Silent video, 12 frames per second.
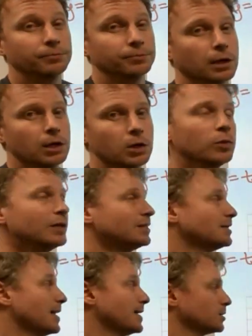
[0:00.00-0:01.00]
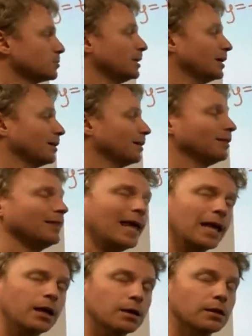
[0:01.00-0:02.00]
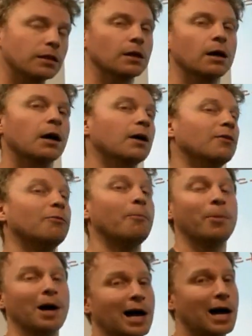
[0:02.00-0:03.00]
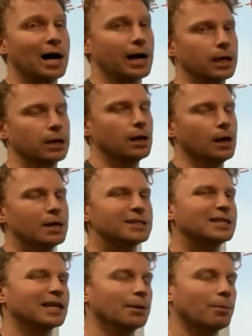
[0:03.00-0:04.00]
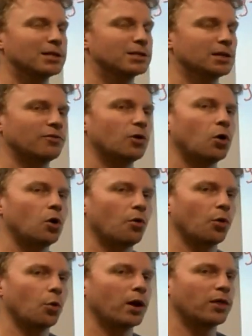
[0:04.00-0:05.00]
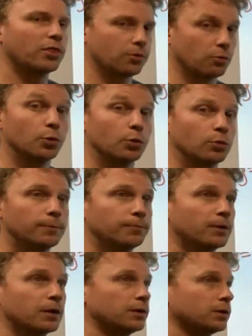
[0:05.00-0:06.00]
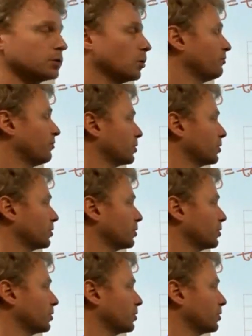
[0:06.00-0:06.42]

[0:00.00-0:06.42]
It only takes me a length of pi to get myself all the way through this whole function,